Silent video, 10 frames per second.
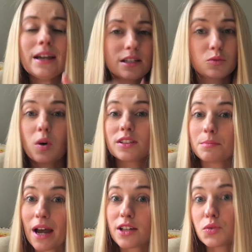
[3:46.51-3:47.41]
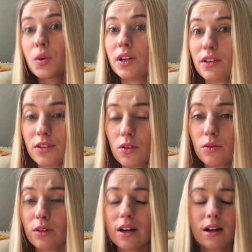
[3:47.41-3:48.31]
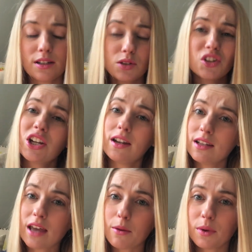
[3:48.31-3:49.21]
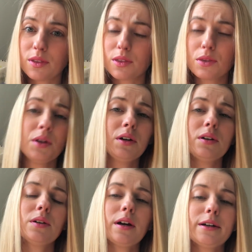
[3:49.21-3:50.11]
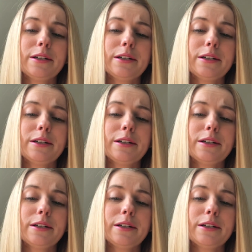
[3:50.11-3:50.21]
as well as a password if you associated that with the